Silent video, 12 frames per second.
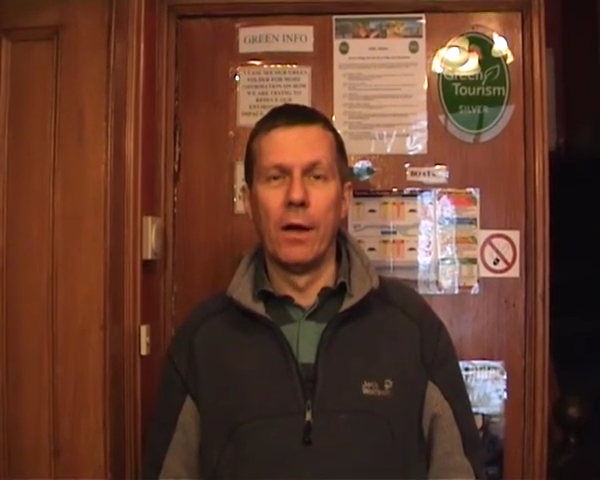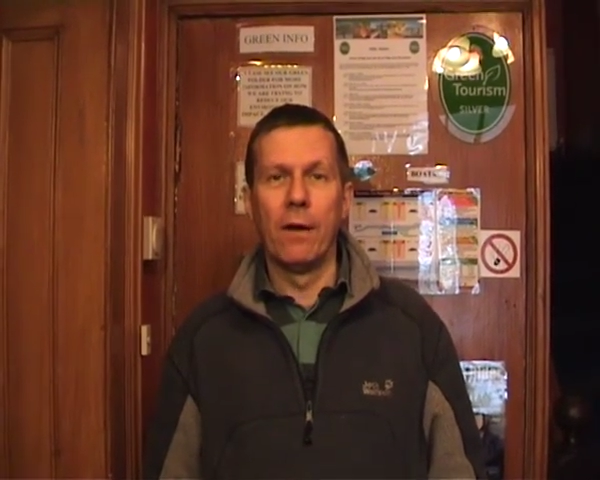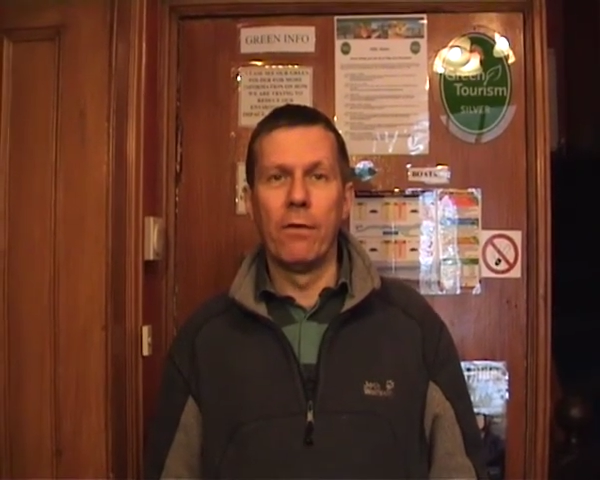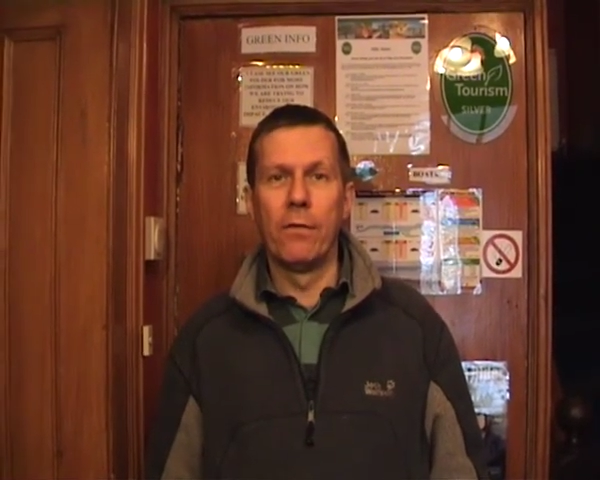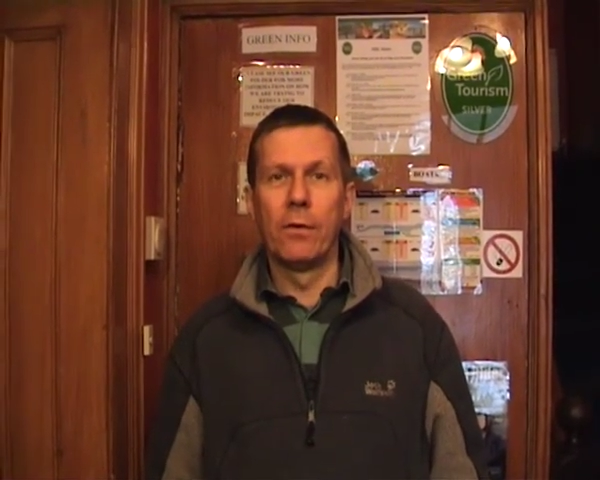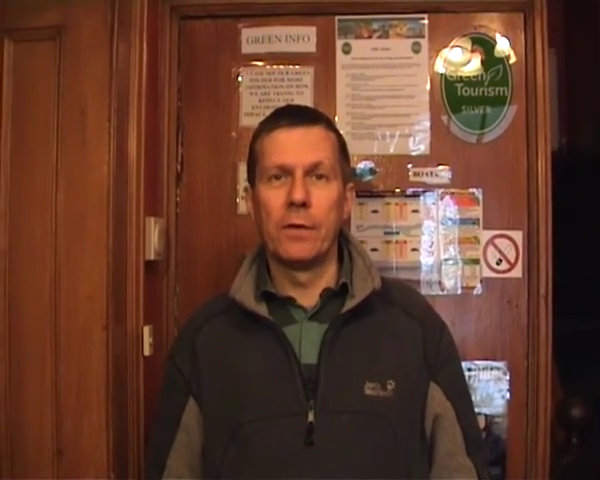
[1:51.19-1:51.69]

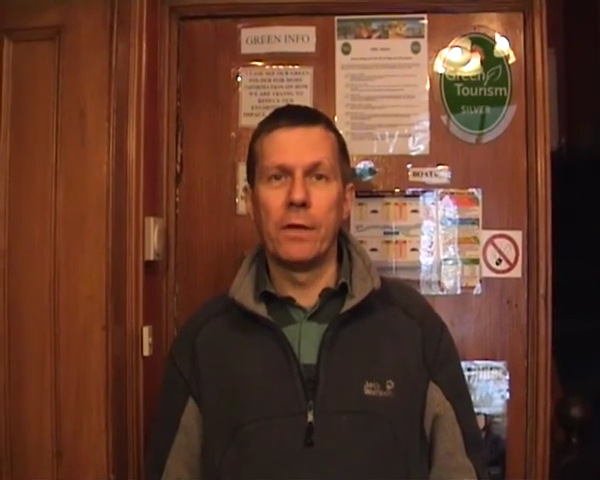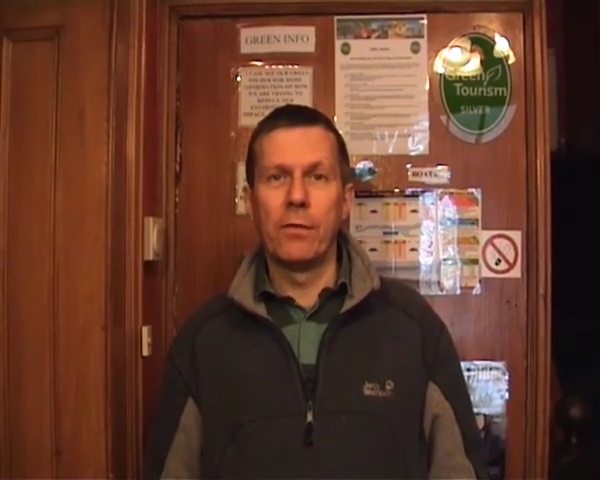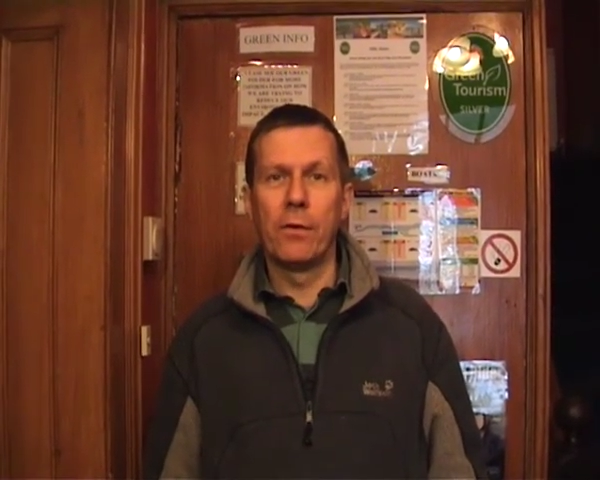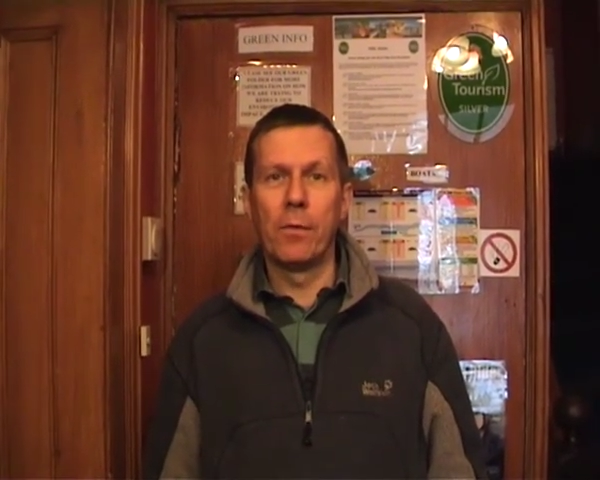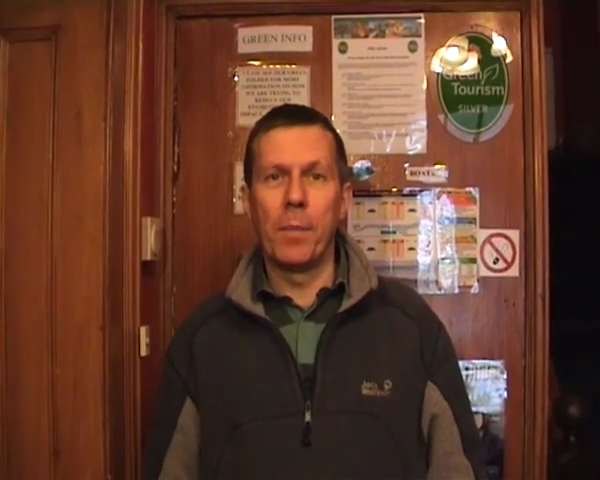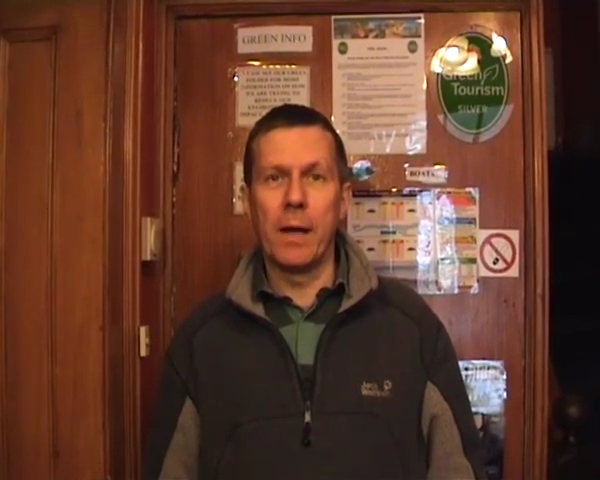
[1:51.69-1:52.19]
of
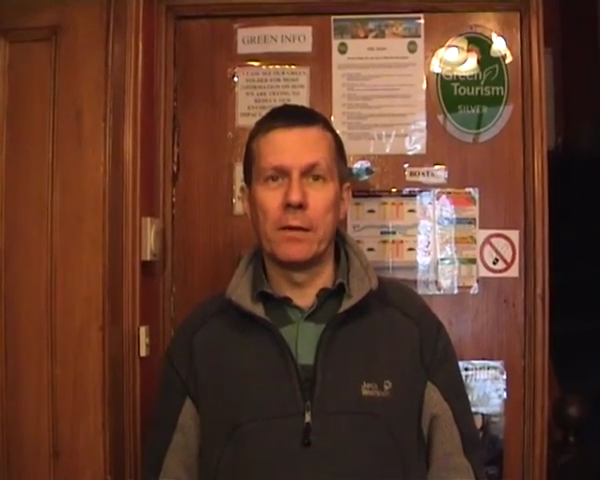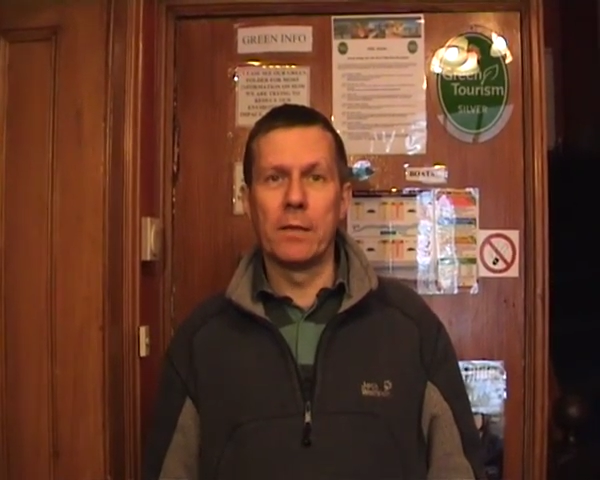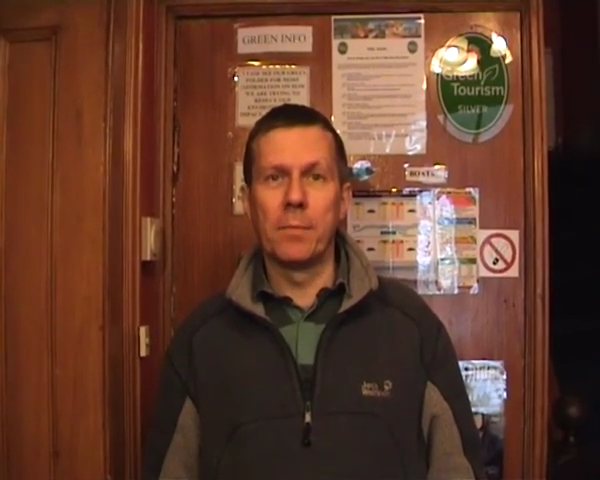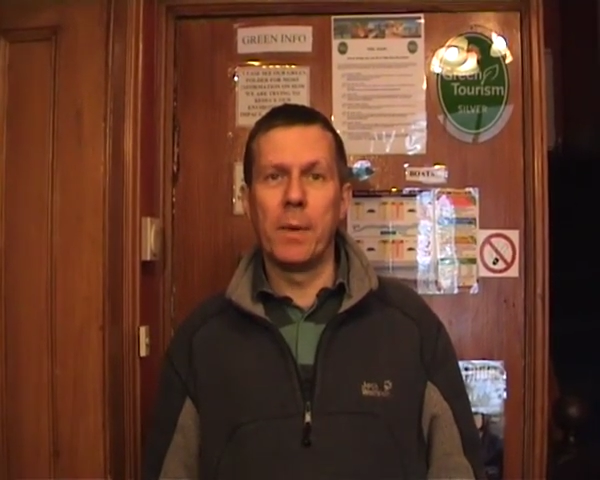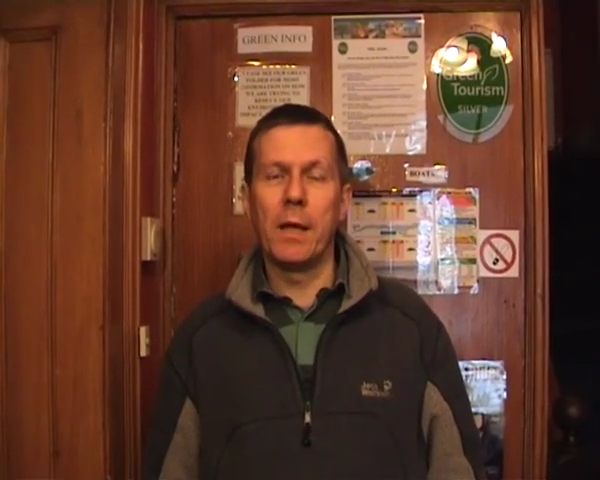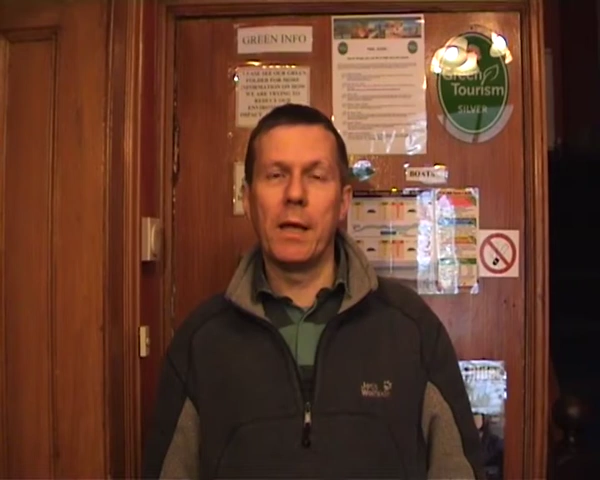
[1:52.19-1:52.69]

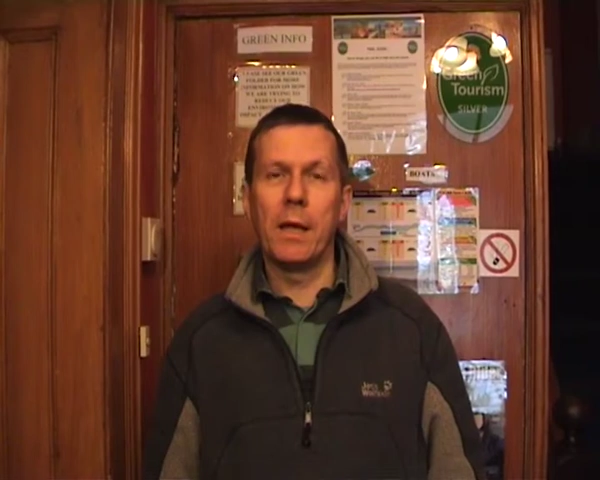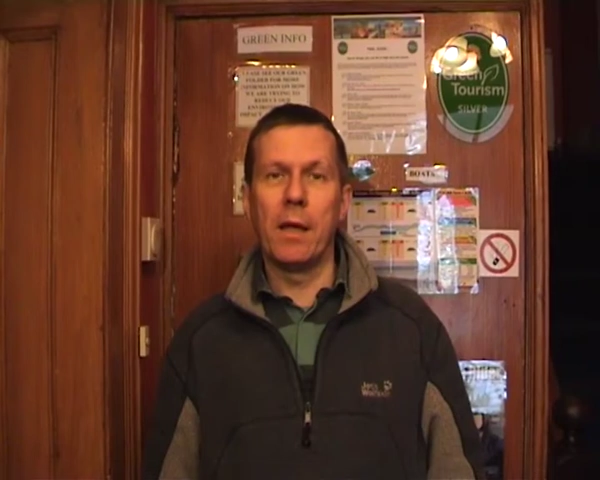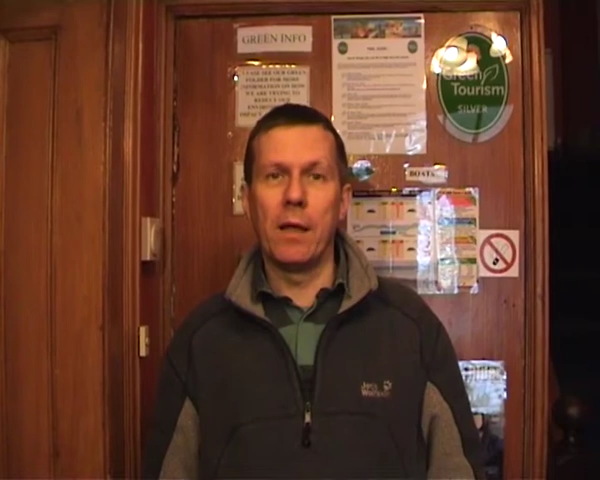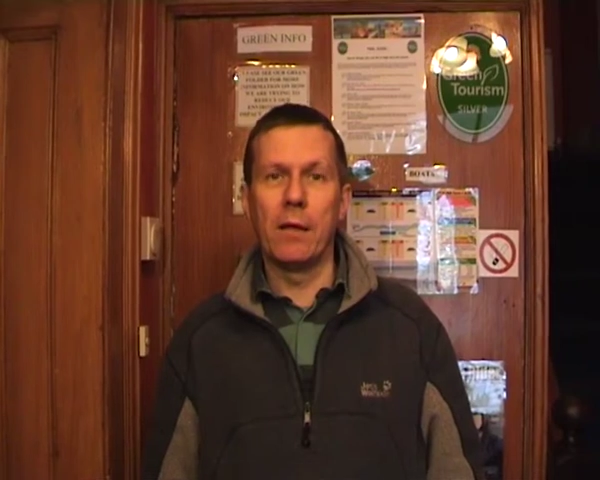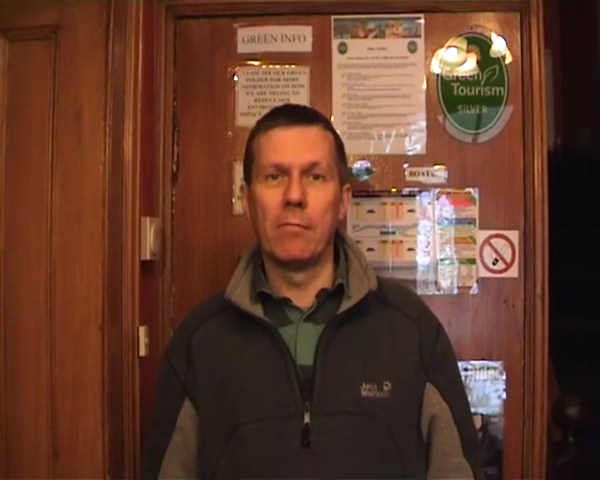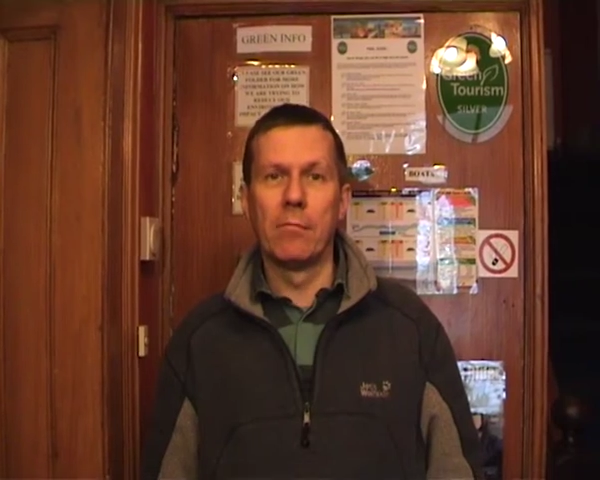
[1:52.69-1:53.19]
£44 per
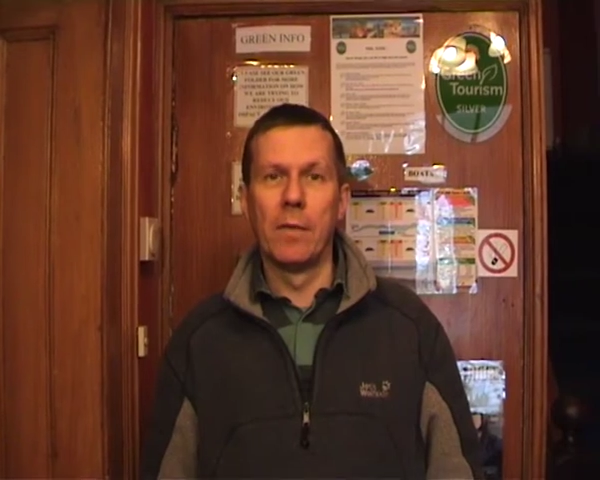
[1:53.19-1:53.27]
year.